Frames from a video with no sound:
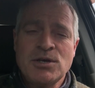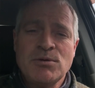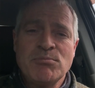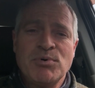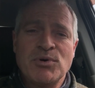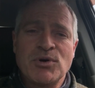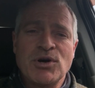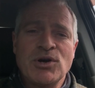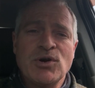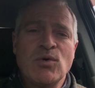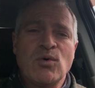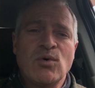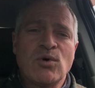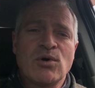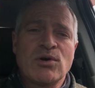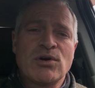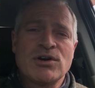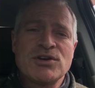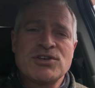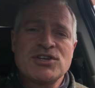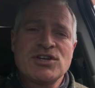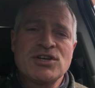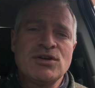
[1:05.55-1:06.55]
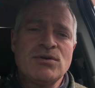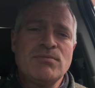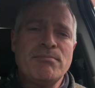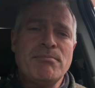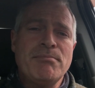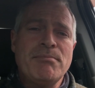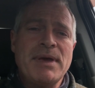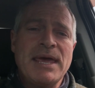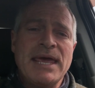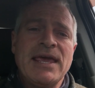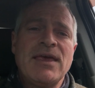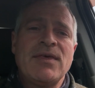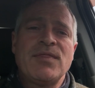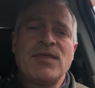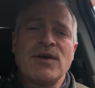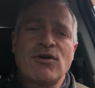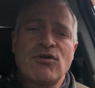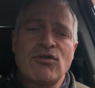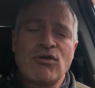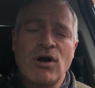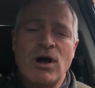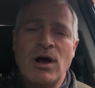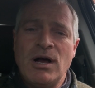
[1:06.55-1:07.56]
But in order to make the
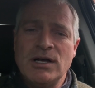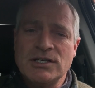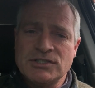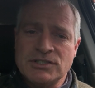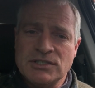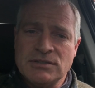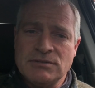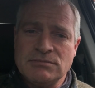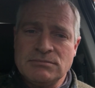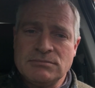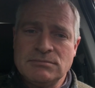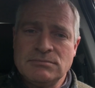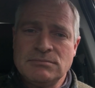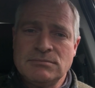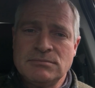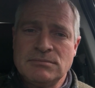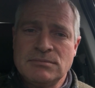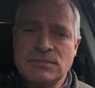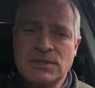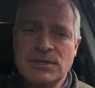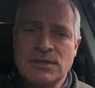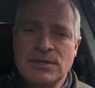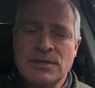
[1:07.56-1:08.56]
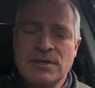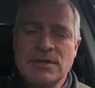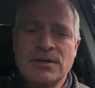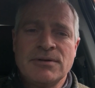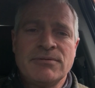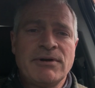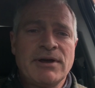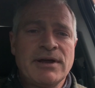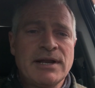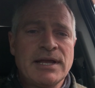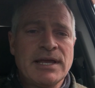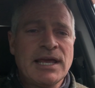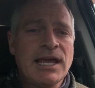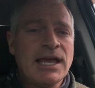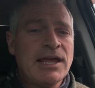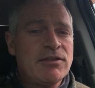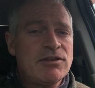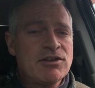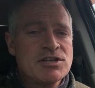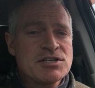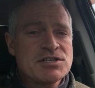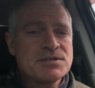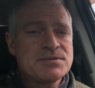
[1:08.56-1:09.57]
crossing, right,
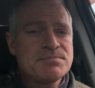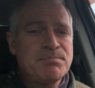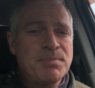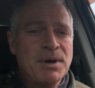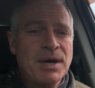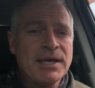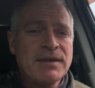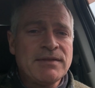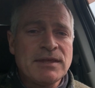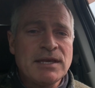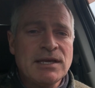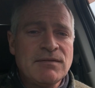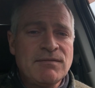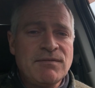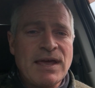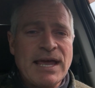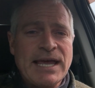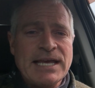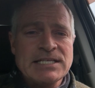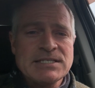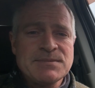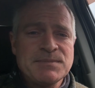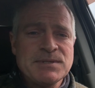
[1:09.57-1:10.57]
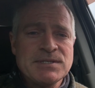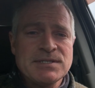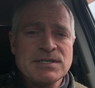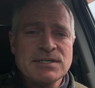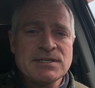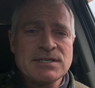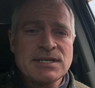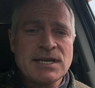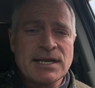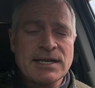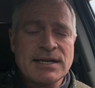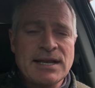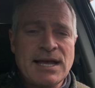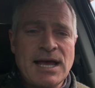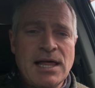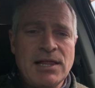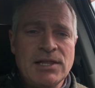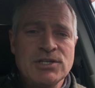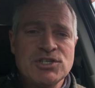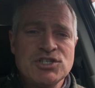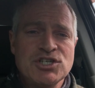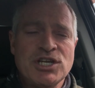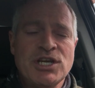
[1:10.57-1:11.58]
again, despite the advancements in
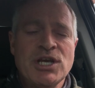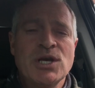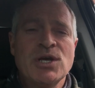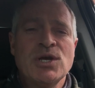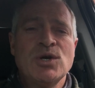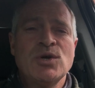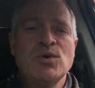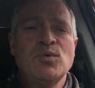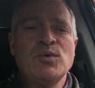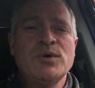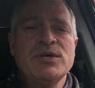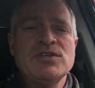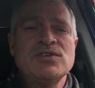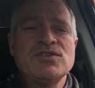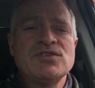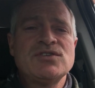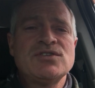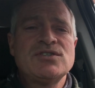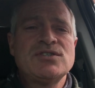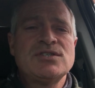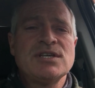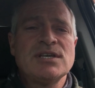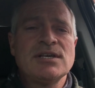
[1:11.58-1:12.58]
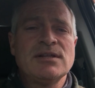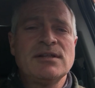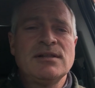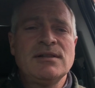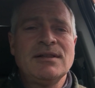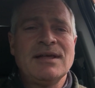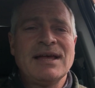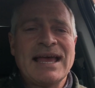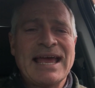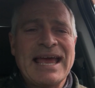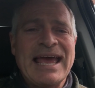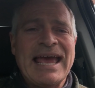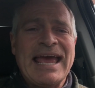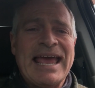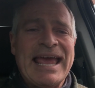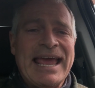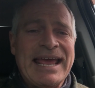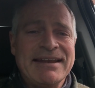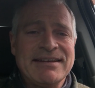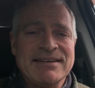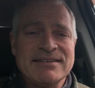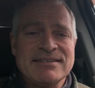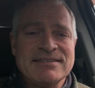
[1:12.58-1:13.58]
technology, we still
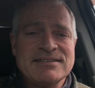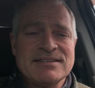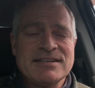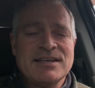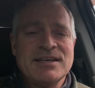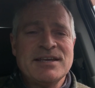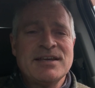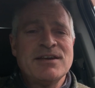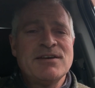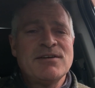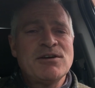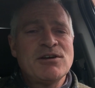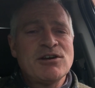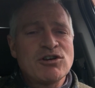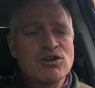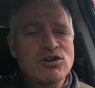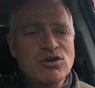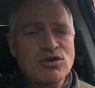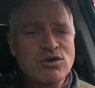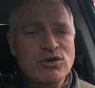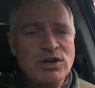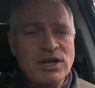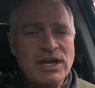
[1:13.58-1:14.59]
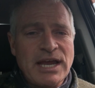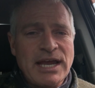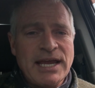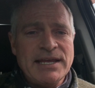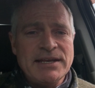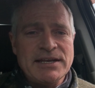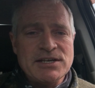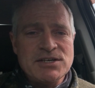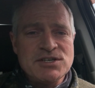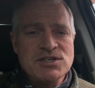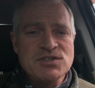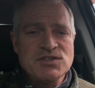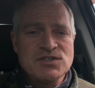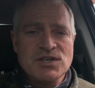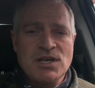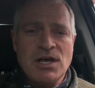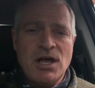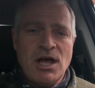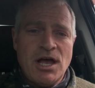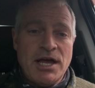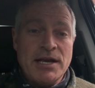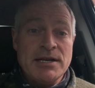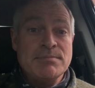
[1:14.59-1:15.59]
hadn't created,
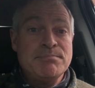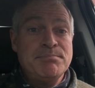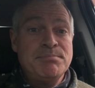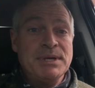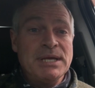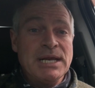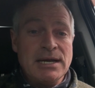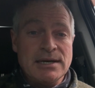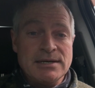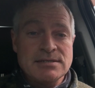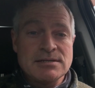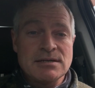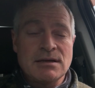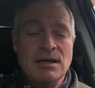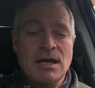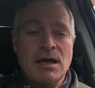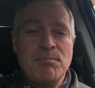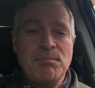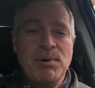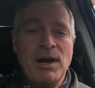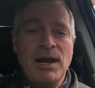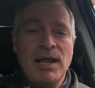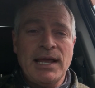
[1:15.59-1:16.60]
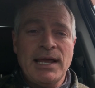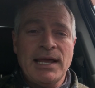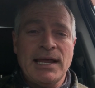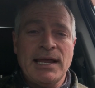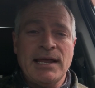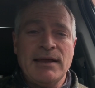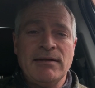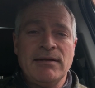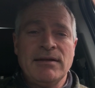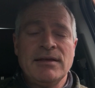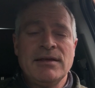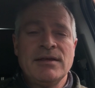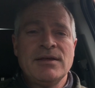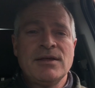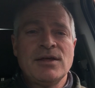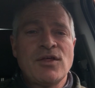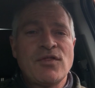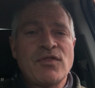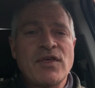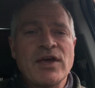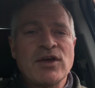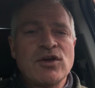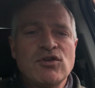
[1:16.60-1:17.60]
designed, built a plane
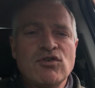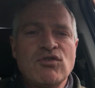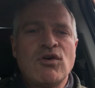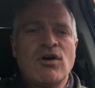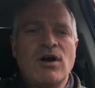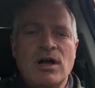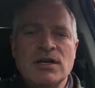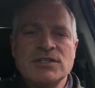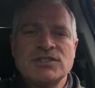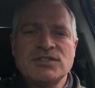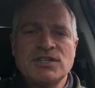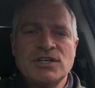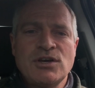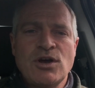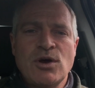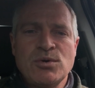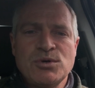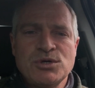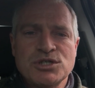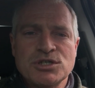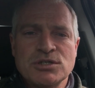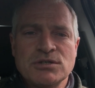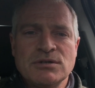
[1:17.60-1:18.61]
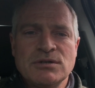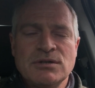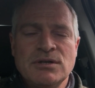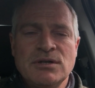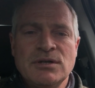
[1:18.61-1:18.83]
that could cross the ocean.